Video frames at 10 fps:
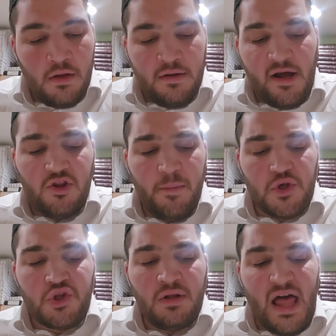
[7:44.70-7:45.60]
Now the
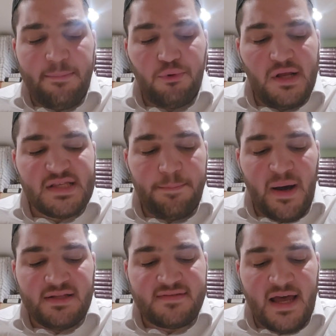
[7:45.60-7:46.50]
Mishnah elaborates
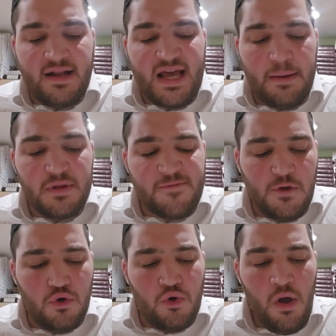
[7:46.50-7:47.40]
upon the Tana Kama's
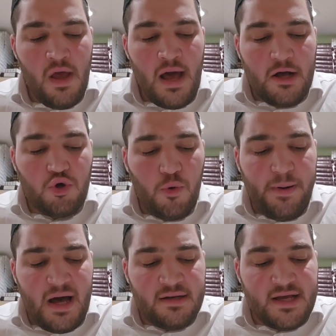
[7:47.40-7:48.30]
view,
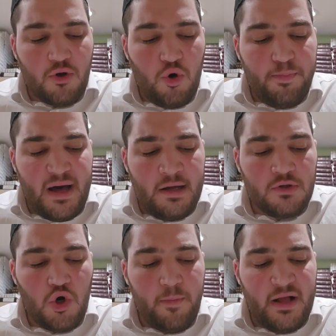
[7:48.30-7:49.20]
HaKorban,
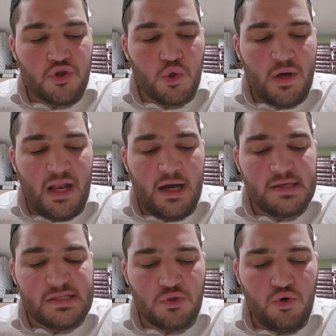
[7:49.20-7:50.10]
KaKorban, Korban Shochel
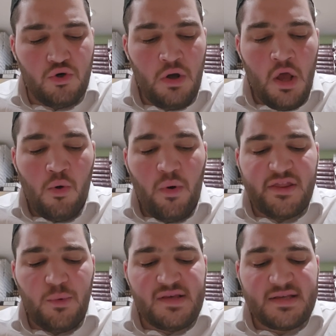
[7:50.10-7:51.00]
HaChasur,
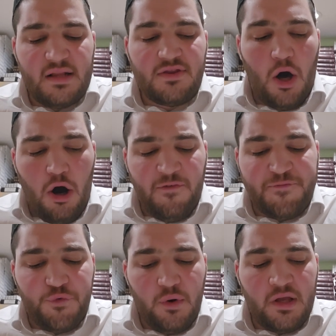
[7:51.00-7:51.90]
whether he said the
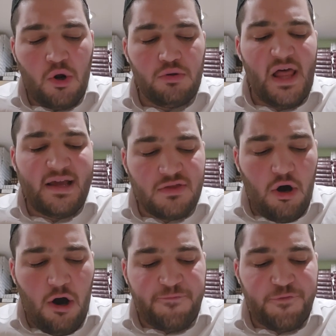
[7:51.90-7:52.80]
offering, or like the
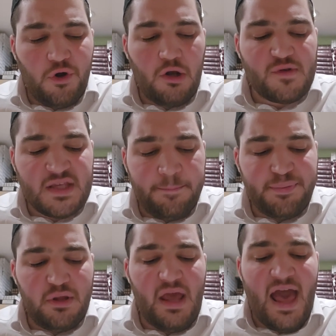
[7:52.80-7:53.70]
offering, or
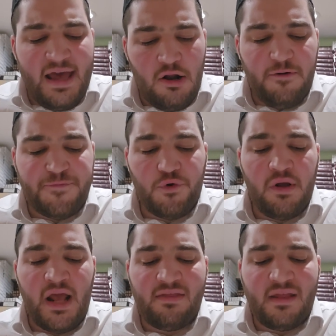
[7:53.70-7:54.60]
simply an
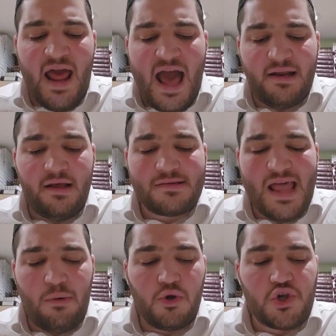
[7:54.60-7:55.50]
offering, and then added is
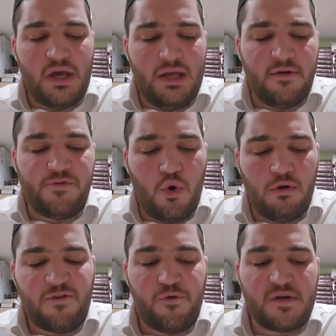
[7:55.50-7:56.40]
that which I eat of
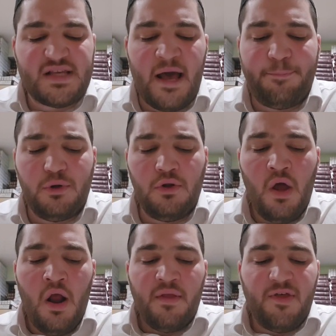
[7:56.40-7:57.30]
yours. For example,
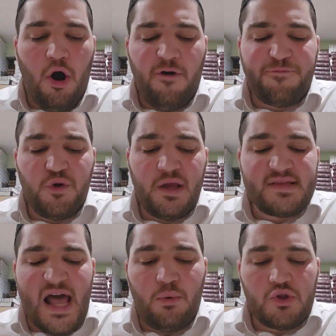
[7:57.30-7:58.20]
the offering is
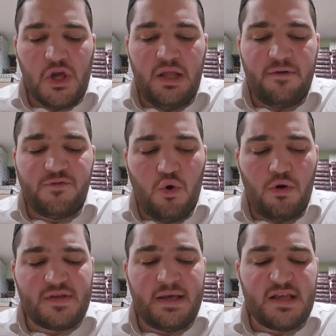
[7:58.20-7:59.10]
that which I eat of
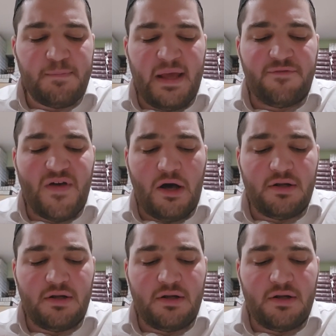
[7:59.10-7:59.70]
yours, he has made a vow